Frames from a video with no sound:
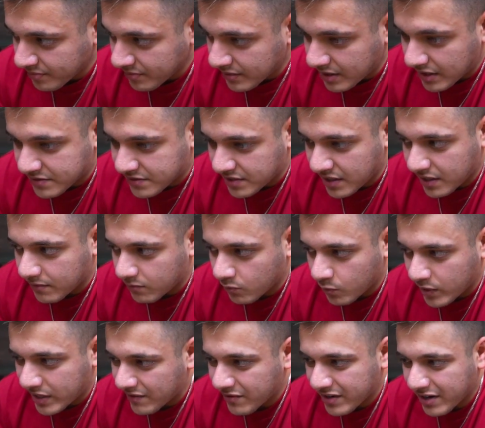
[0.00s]
that's it.
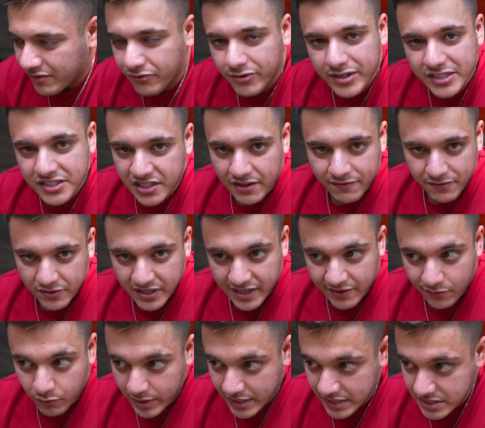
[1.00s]
We never get free stuff for the
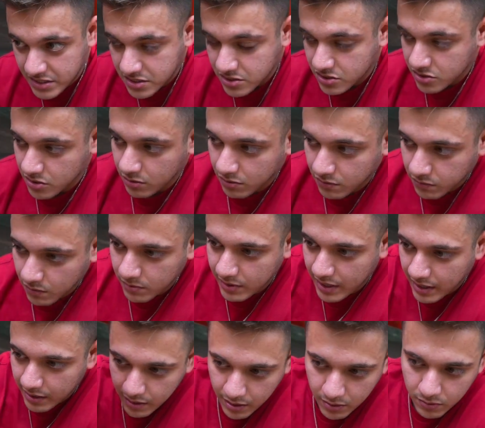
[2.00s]
giveaways, so throw
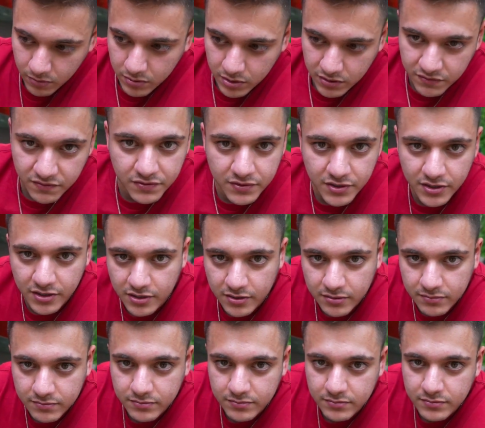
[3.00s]
that out of your
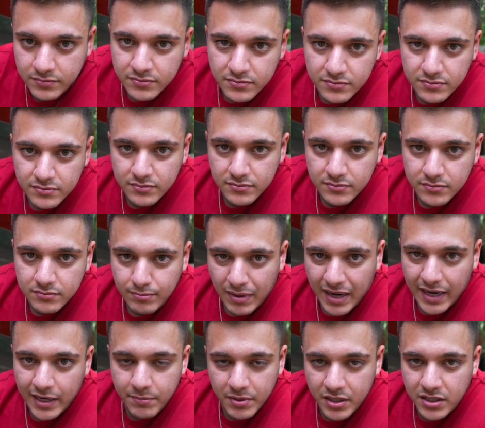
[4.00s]

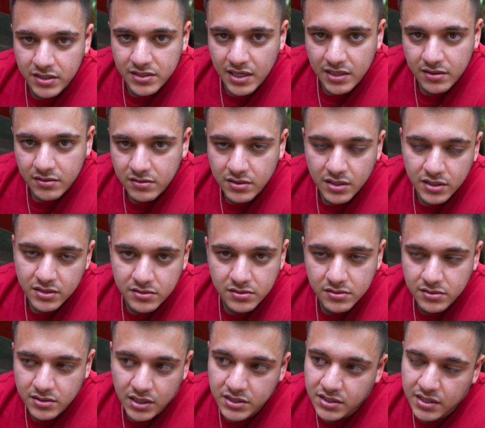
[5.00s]
mind because that
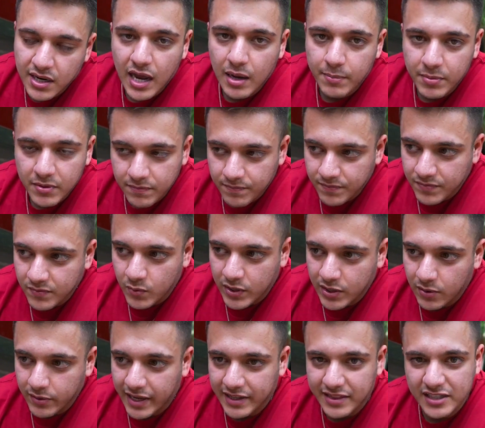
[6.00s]
doesn't happen. We
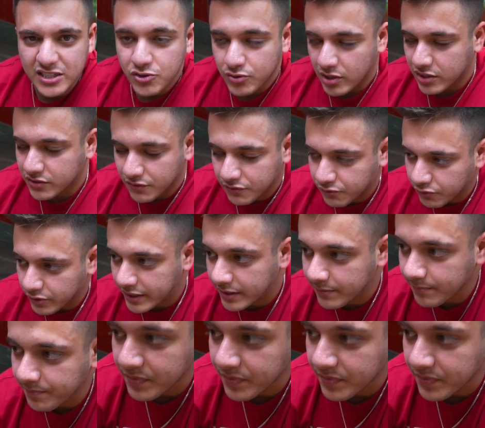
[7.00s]
don't get these trucks for free.